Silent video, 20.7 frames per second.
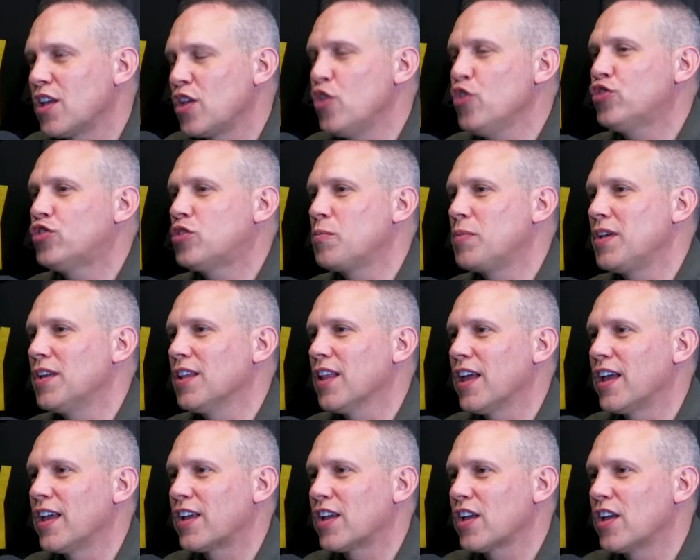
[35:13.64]
It used to be
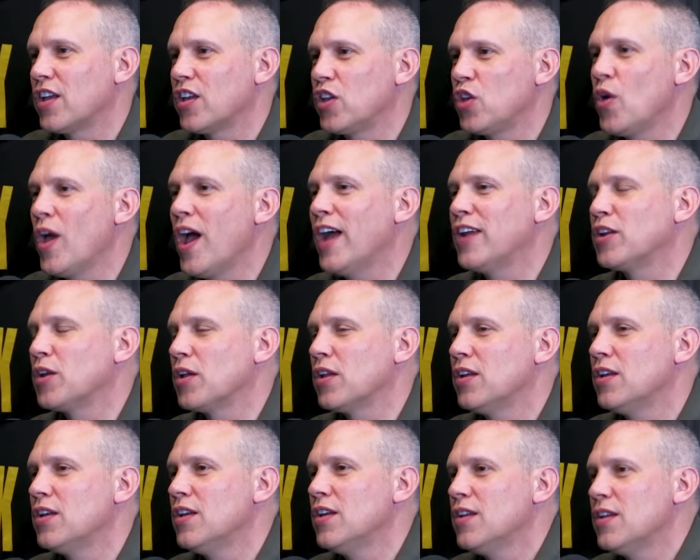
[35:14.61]
like you had to
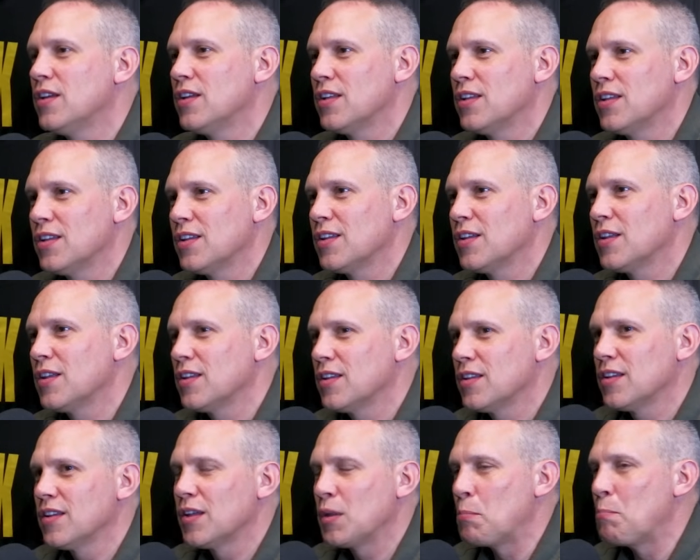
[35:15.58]

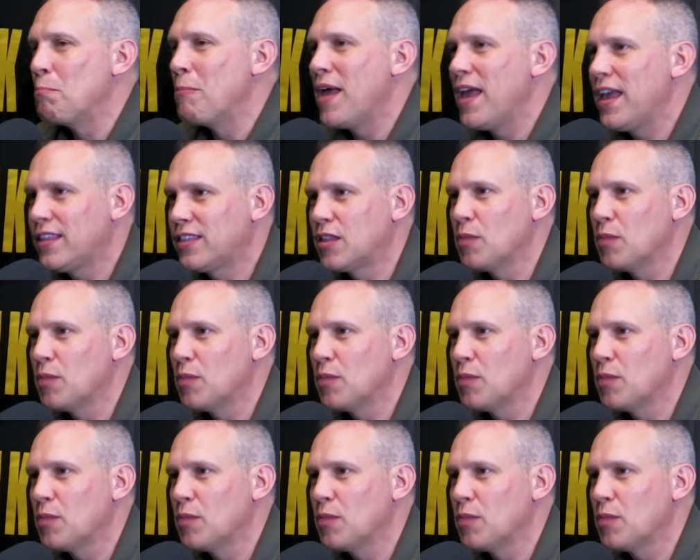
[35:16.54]
make